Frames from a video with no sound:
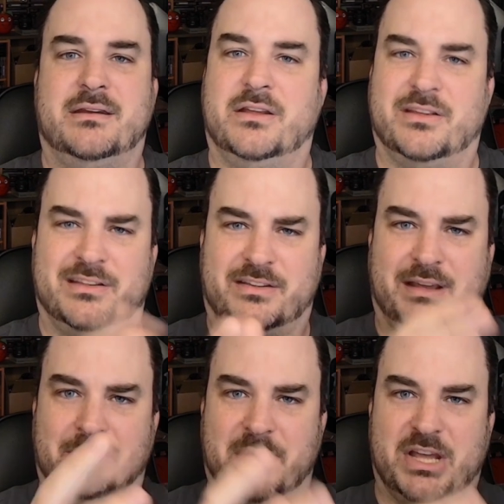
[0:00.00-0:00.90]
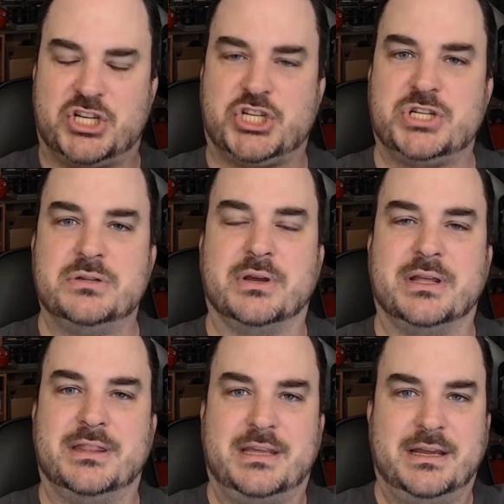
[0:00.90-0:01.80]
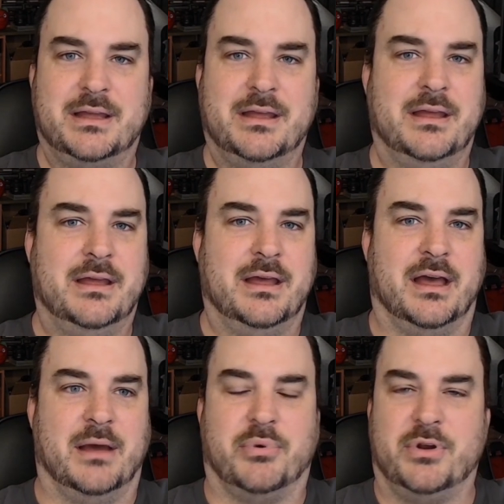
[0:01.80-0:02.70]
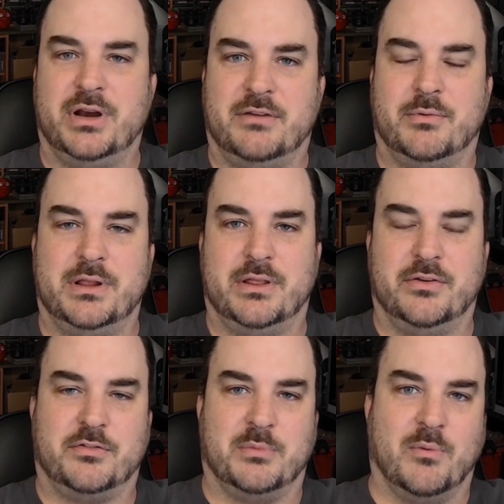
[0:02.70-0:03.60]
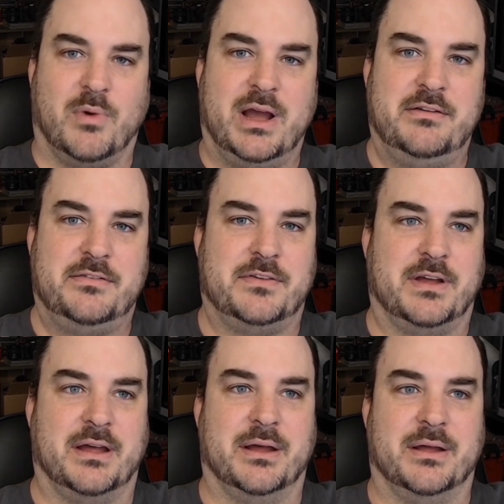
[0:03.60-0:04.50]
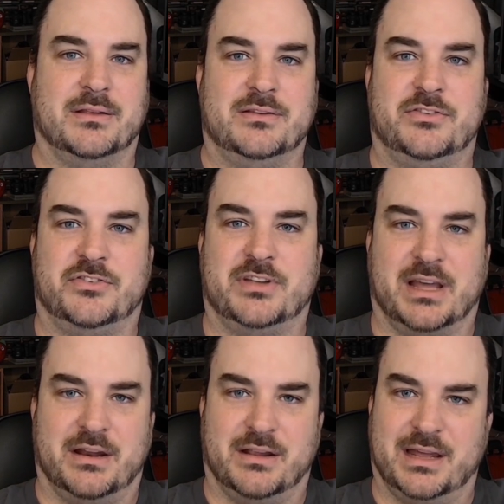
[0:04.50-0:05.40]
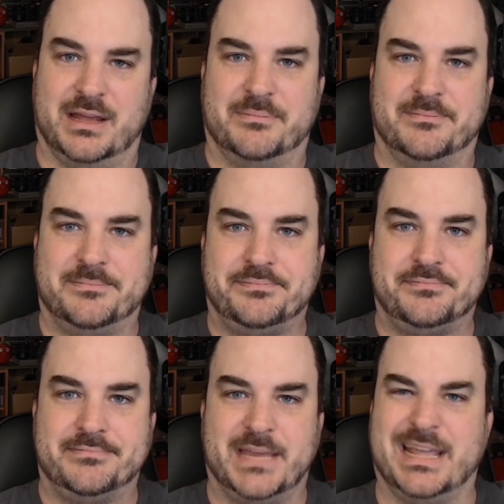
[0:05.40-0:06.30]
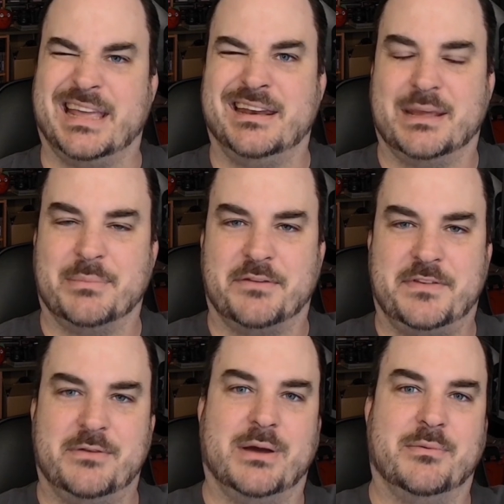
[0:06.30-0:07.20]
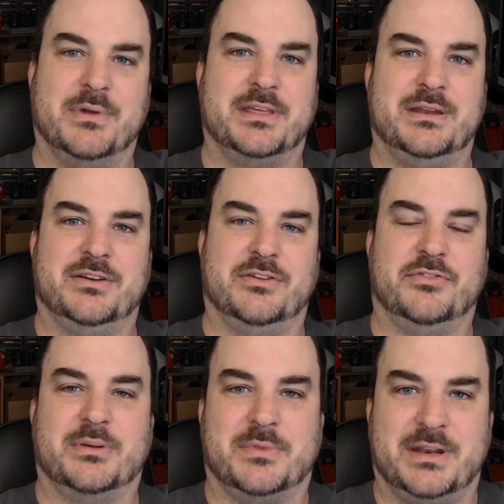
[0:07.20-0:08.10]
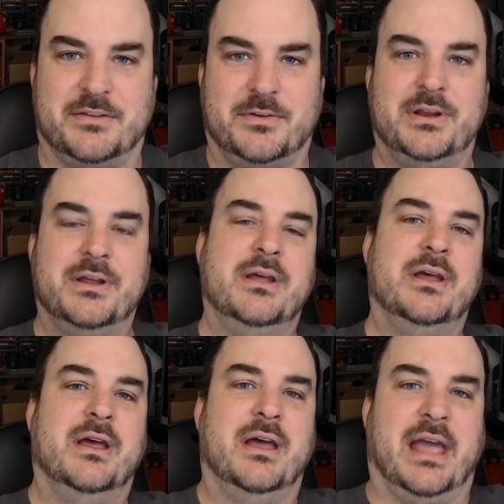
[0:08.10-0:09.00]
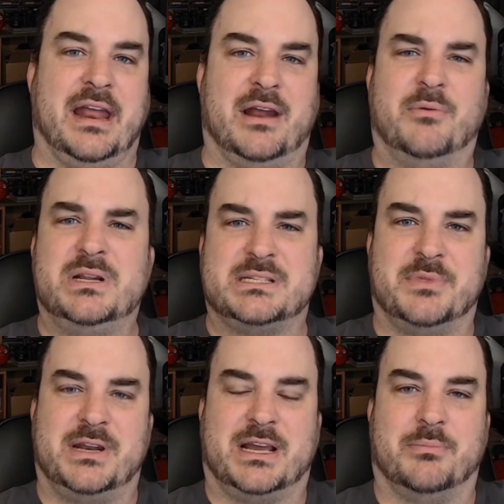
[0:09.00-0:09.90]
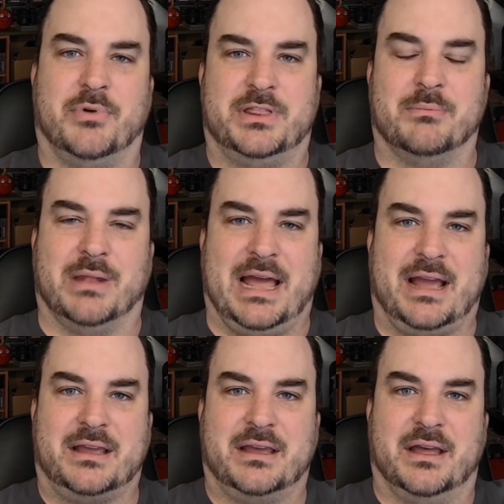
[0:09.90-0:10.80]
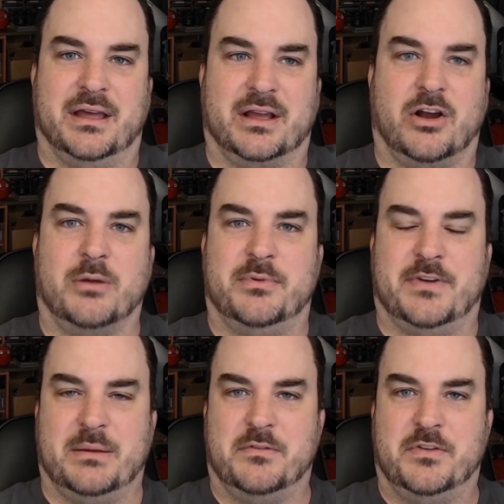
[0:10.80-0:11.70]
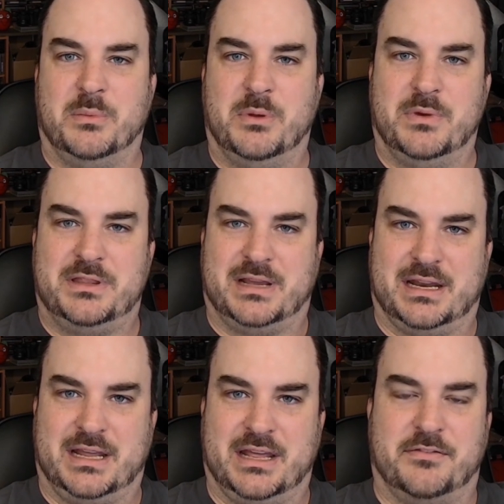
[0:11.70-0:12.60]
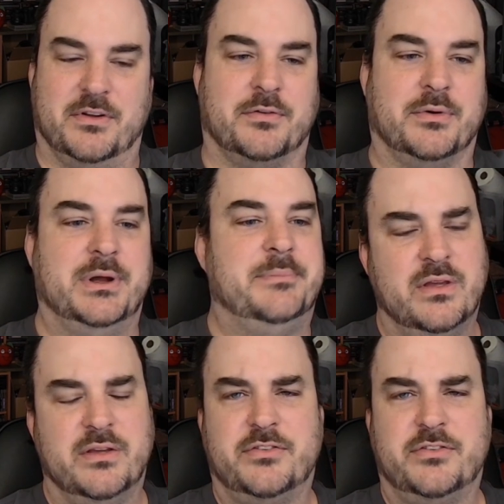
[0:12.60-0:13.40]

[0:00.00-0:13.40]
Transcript: It's like a mesh looking thing. Printed off one of those for my wife, just to kind of like, again, get my feet wet with it and do something different. And I wanted something I could print the black carbon fiber filament with to kind of get a feel for it.